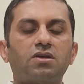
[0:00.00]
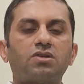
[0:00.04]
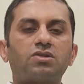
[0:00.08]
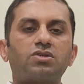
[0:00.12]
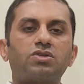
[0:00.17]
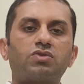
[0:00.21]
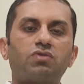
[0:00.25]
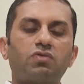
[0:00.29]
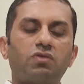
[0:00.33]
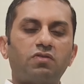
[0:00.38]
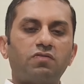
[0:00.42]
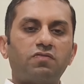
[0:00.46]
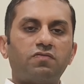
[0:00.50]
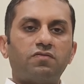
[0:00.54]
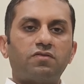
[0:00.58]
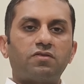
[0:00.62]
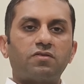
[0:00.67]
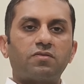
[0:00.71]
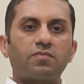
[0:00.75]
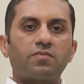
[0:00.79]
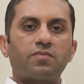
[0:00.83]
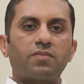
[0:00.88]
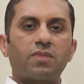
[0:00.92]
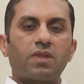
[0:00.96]

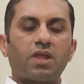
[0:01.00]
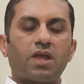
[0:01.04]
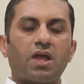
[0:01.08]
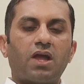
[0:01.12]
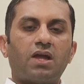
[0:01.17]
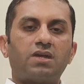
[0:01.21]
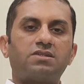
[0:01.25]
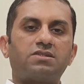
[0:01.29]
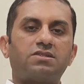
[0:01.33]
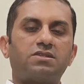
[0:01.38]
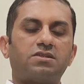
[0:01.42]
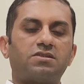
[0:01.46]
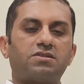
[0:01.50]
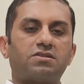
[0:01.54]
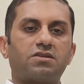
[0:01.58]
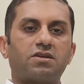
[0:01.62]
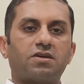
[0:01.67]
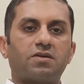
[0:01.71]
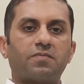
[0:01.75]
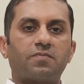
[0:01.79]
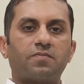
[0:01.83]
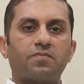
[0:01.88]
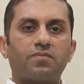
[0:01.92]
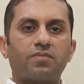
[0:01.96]
SWIFT,
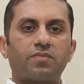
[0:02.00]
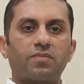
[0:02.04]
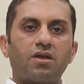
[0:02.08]
etc.